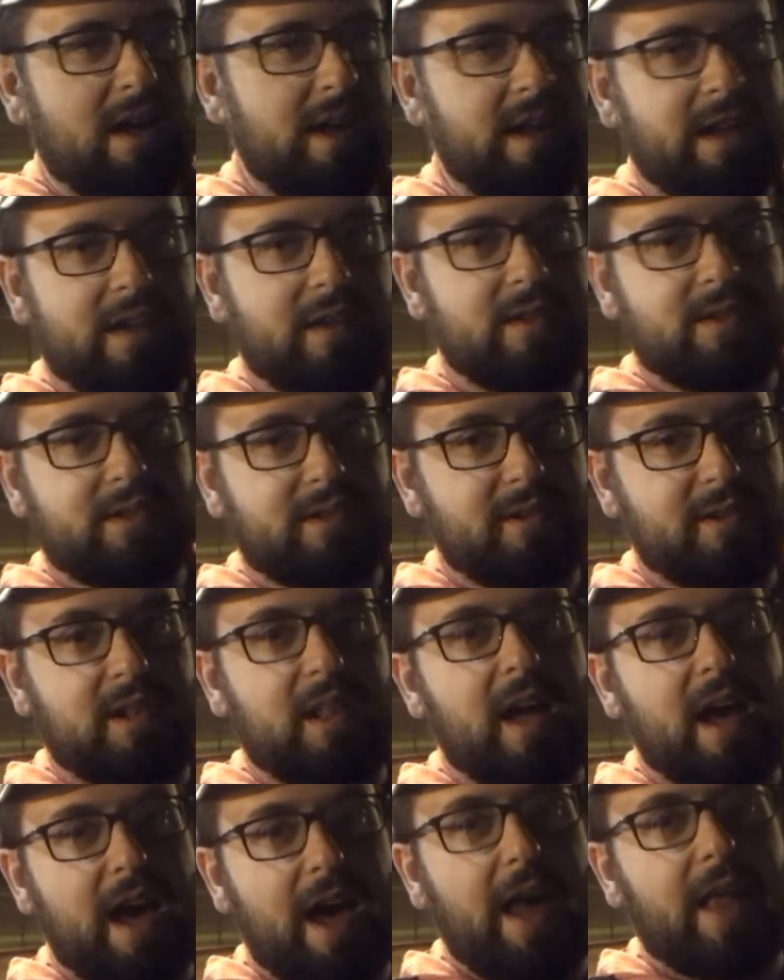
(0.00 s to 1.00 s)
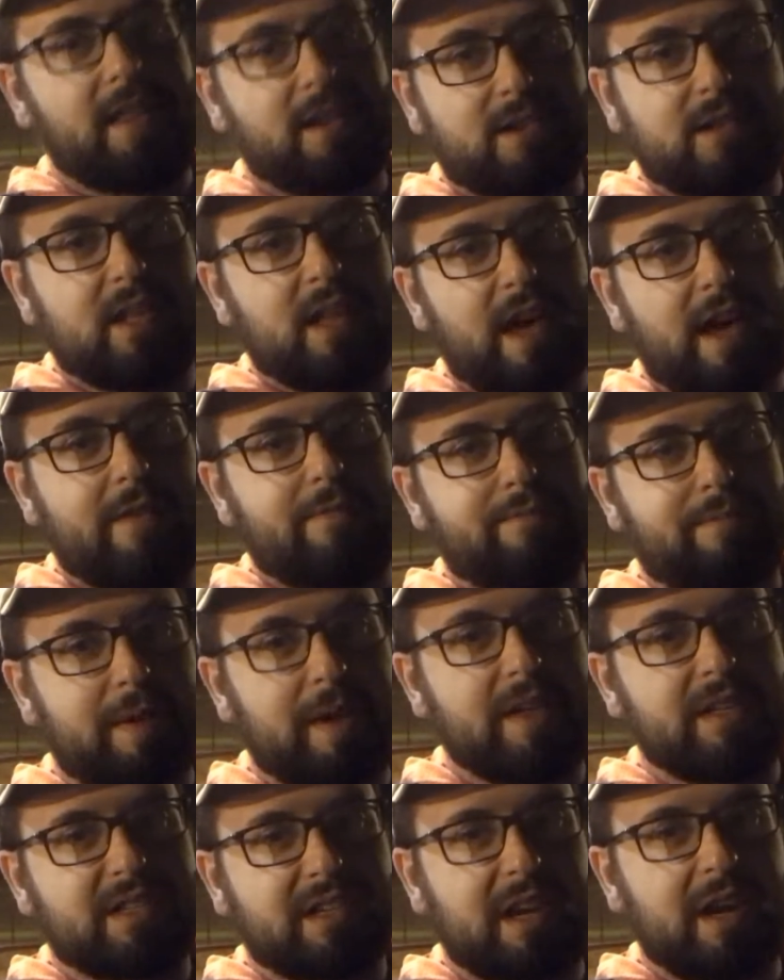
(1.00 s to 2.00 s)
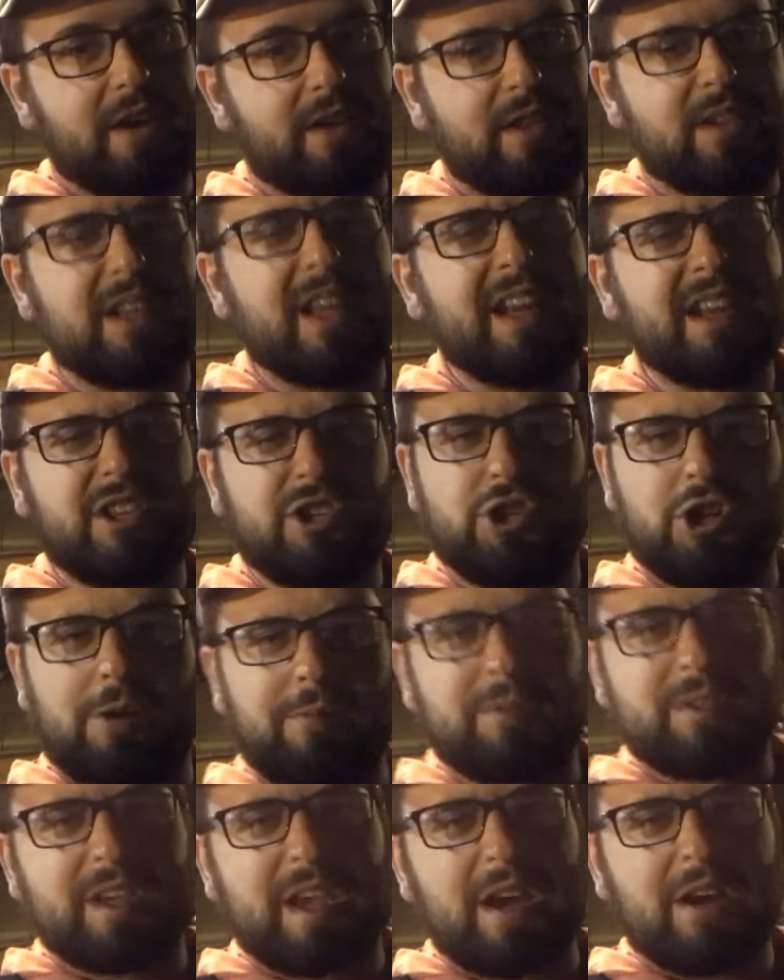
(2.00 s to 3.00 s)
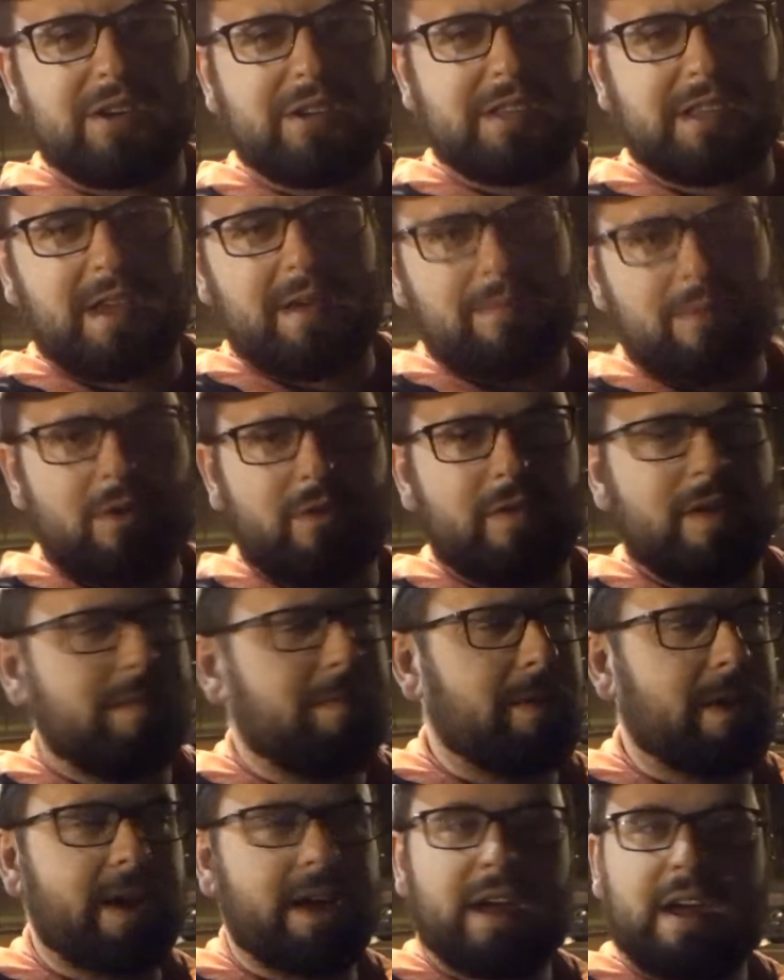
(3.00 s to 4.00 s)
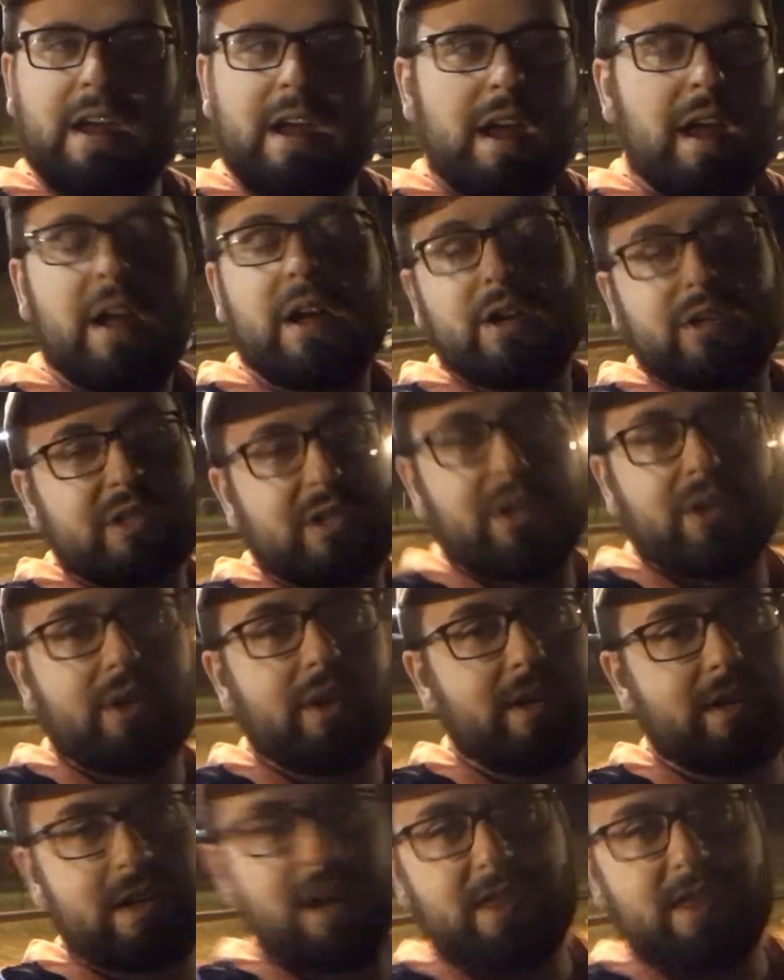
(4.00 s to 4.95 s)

there's a lot there's a lot of big scare there's a lot of jump scares in that movie, but it was still good